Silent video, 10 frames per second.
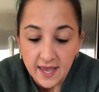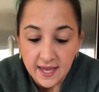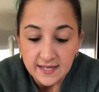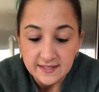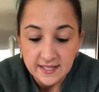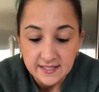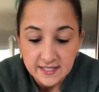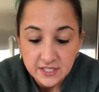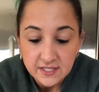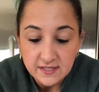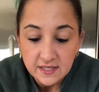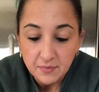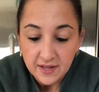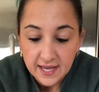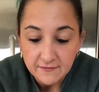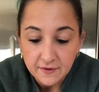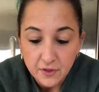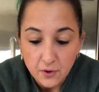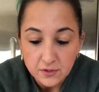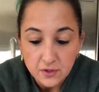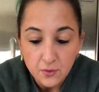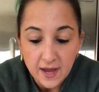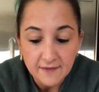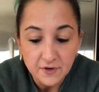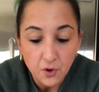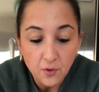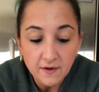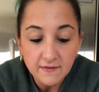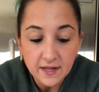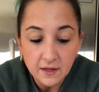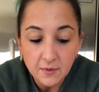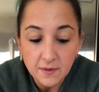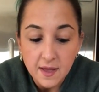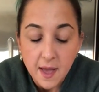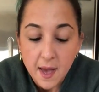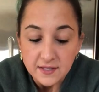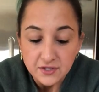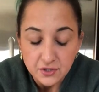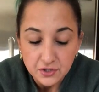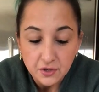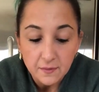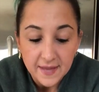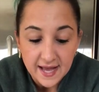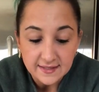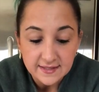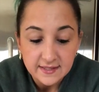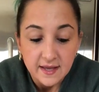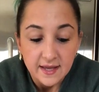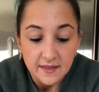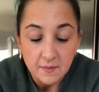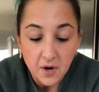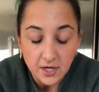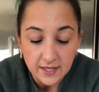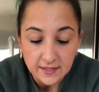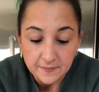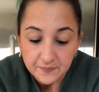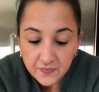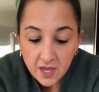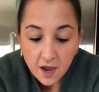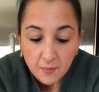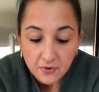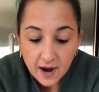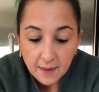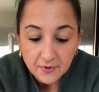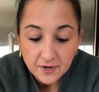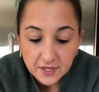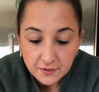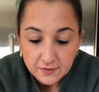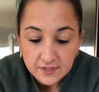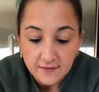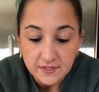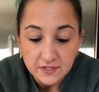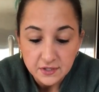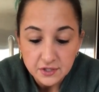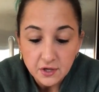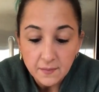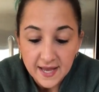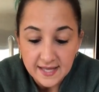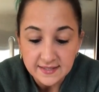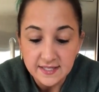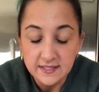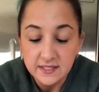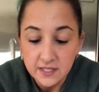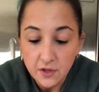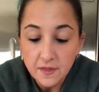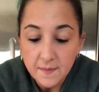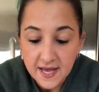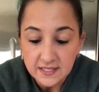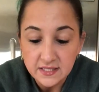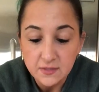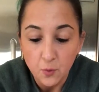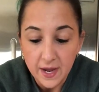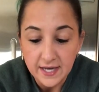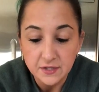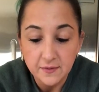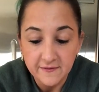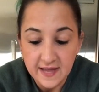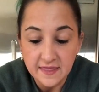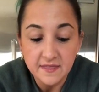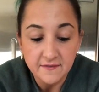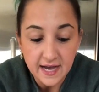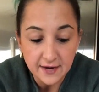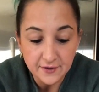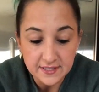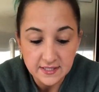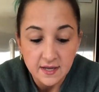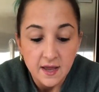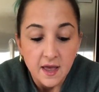It is a contingency plan for those who have no available surgical masks in the market. Proper use of a surgical mask is still the best way to prevent the virus.